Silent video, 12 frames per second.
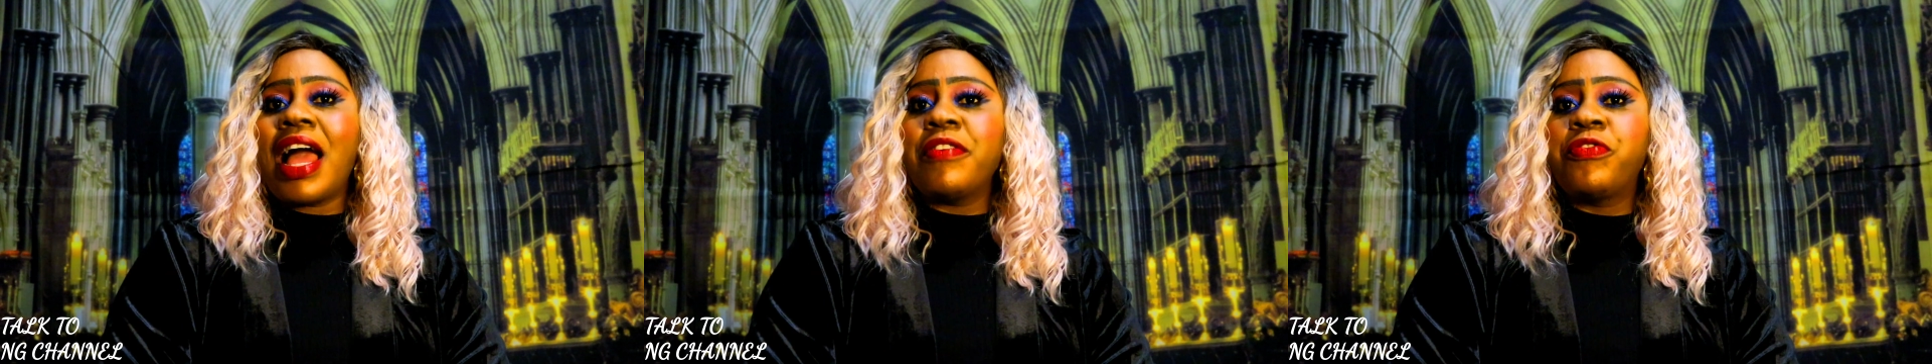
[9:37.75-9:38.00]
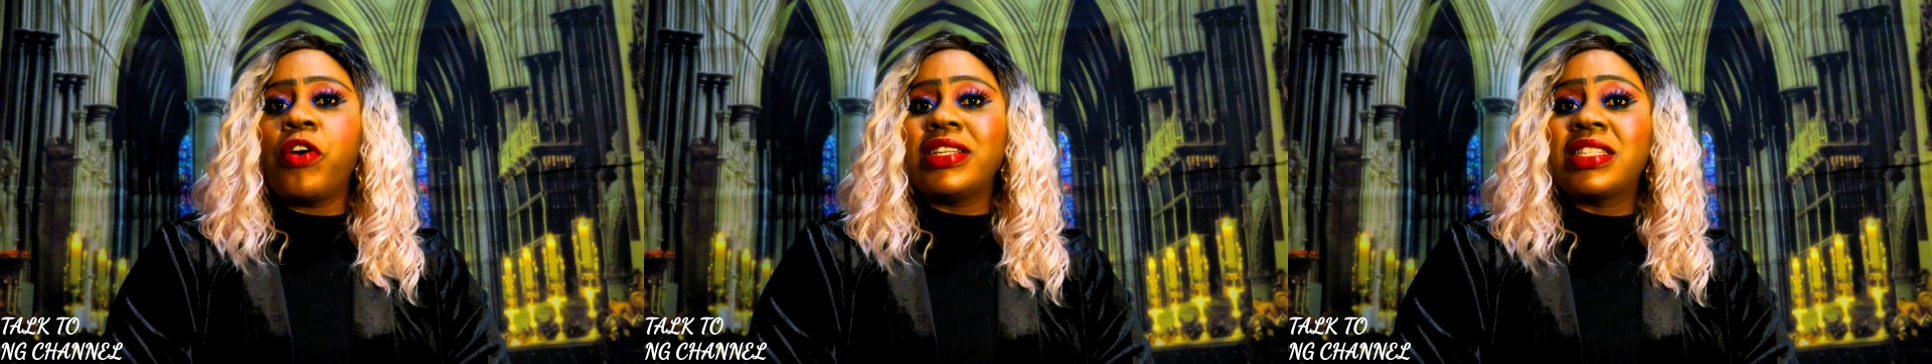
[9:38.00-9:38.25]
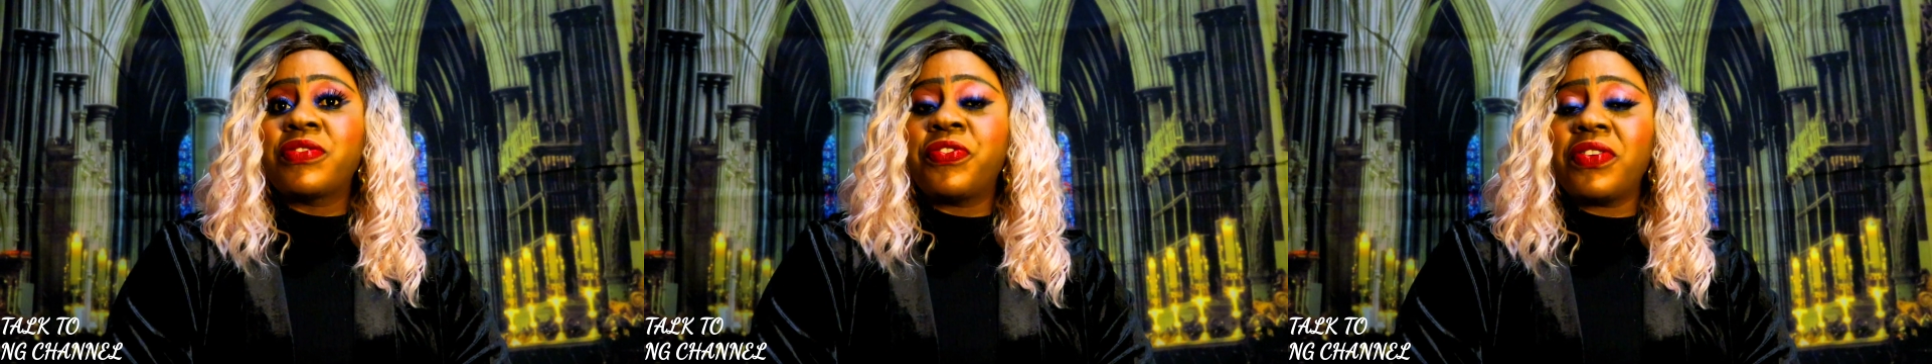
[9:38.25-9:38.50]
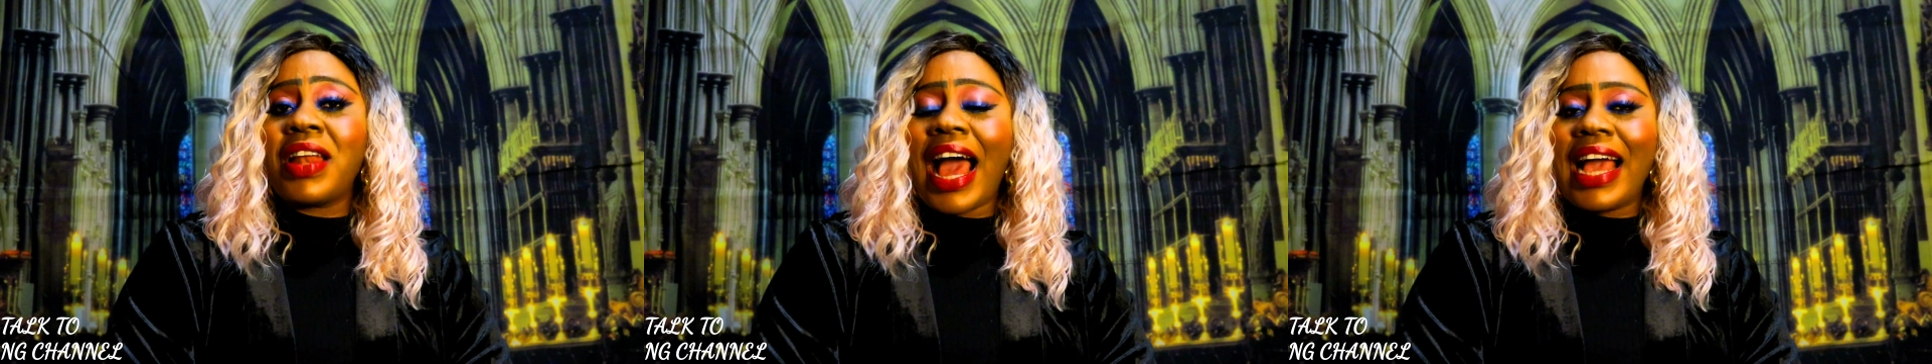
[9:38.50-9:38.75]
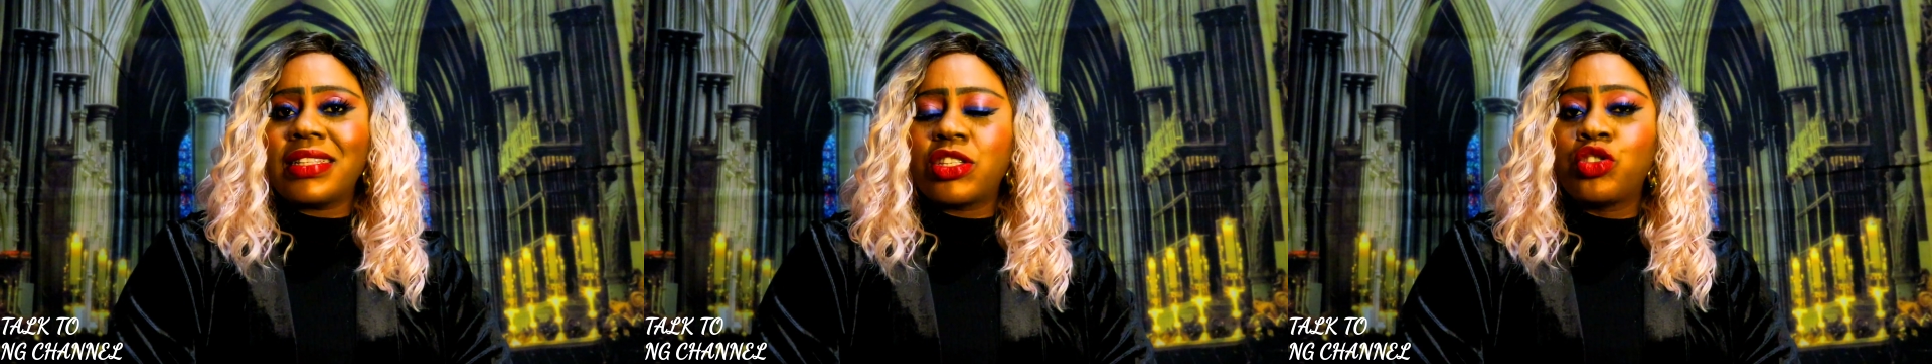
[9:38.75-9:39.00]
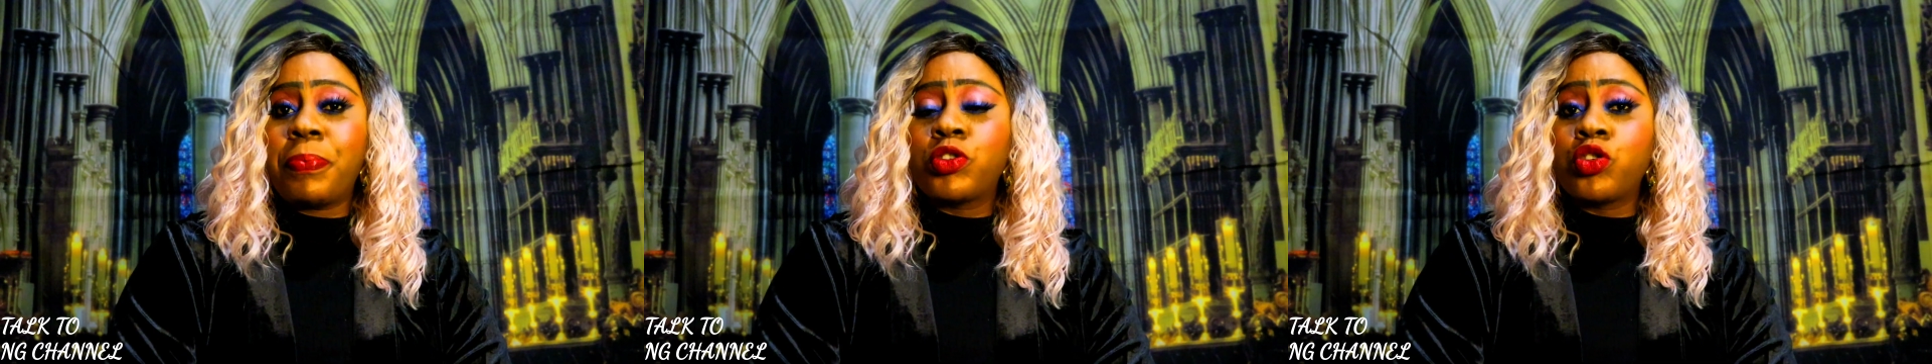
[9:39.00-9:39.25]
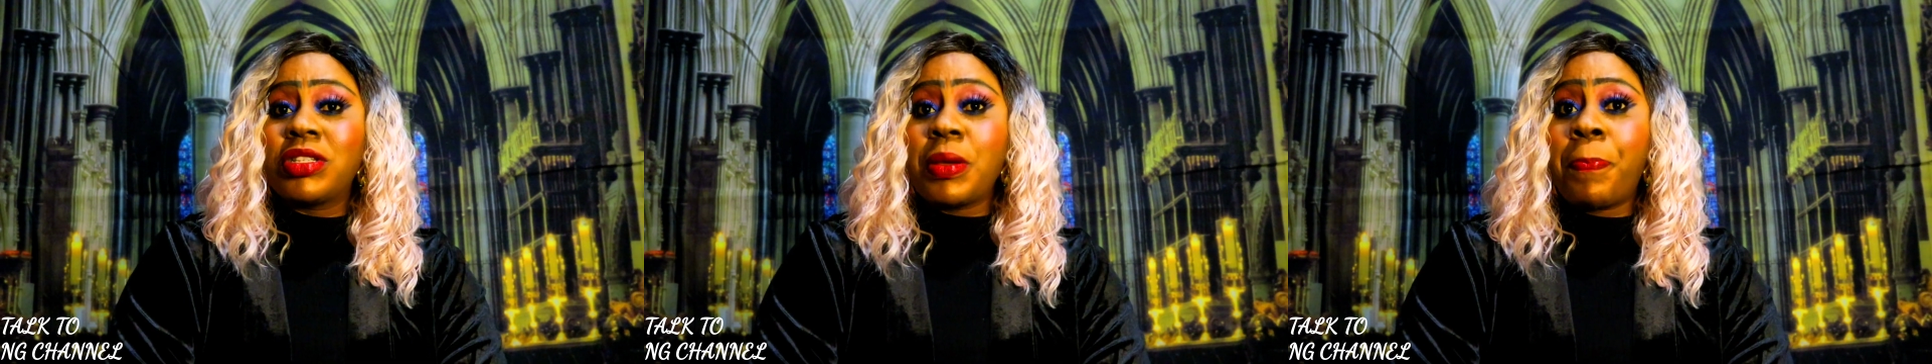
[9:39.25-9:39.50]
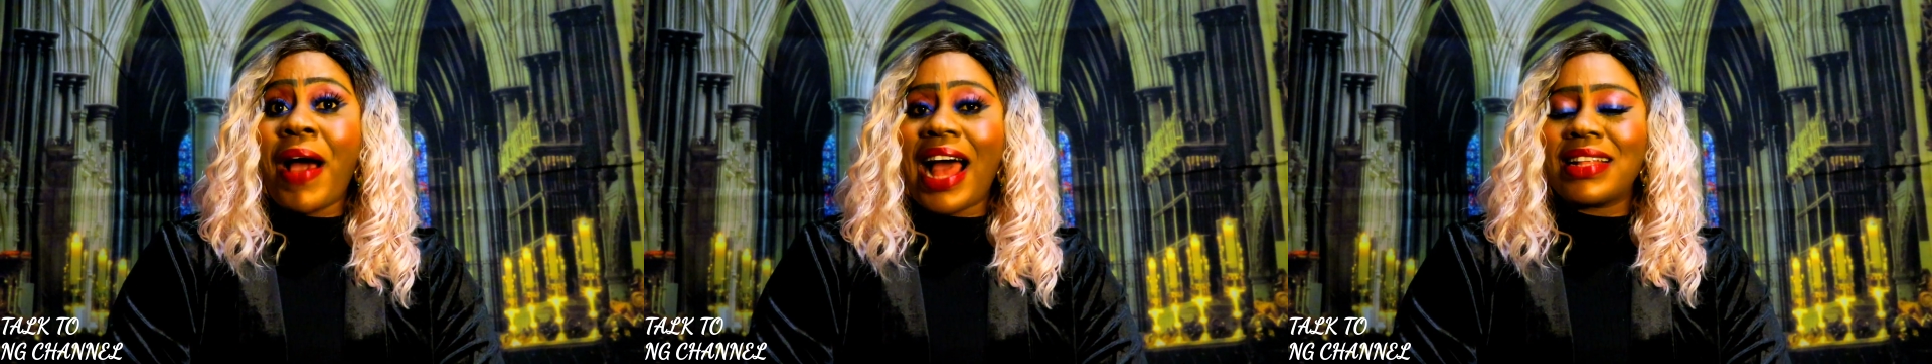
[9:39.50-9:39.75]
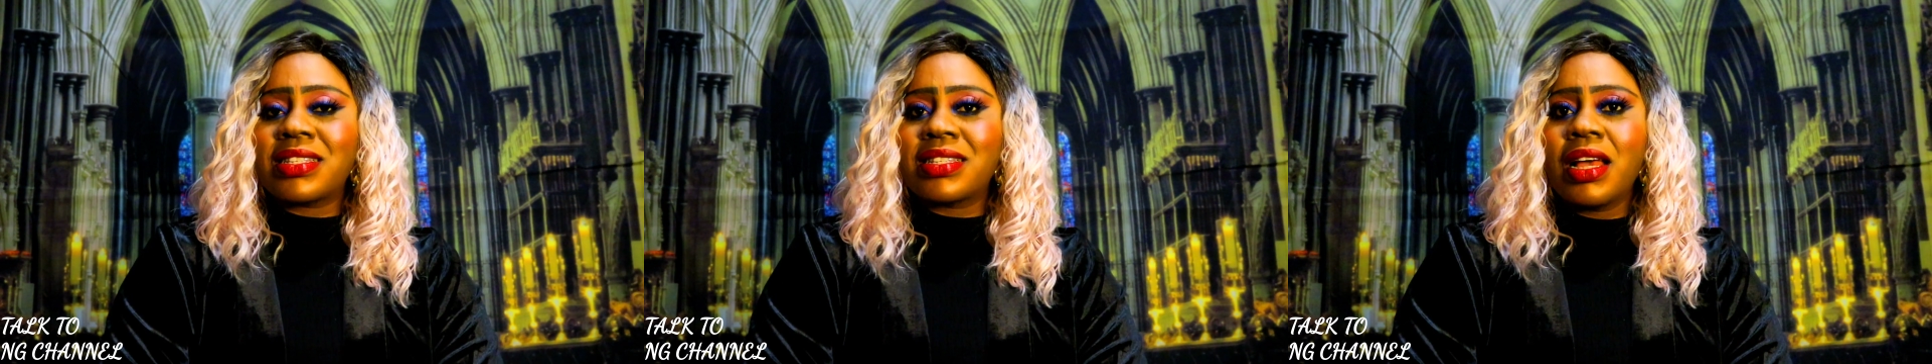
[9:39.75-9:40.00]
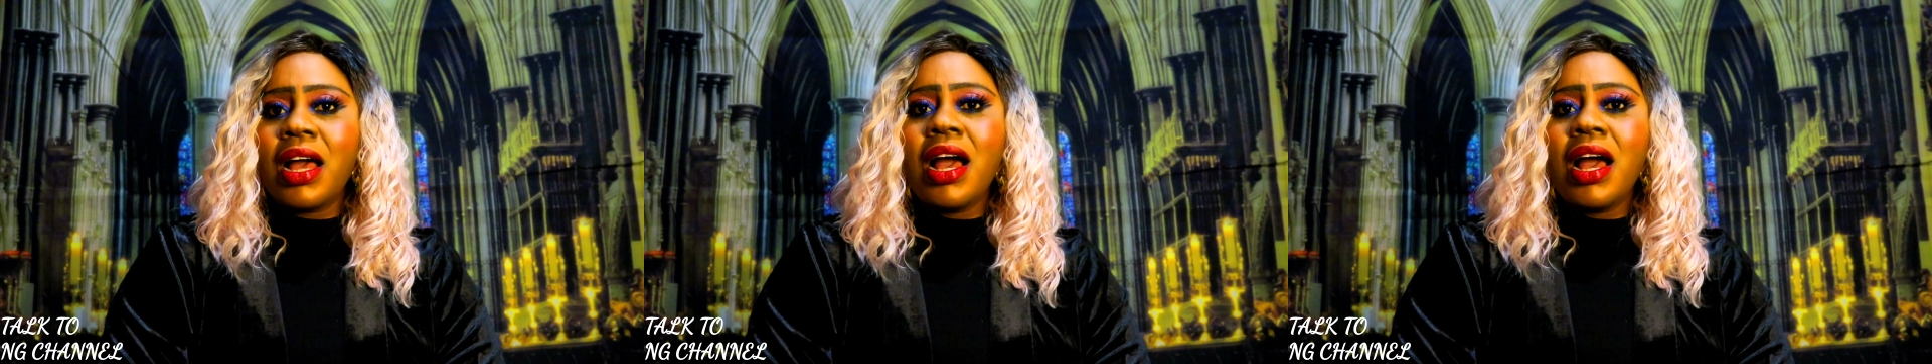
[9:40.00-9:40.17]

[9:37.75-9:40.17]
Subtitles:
time for his flight to depart.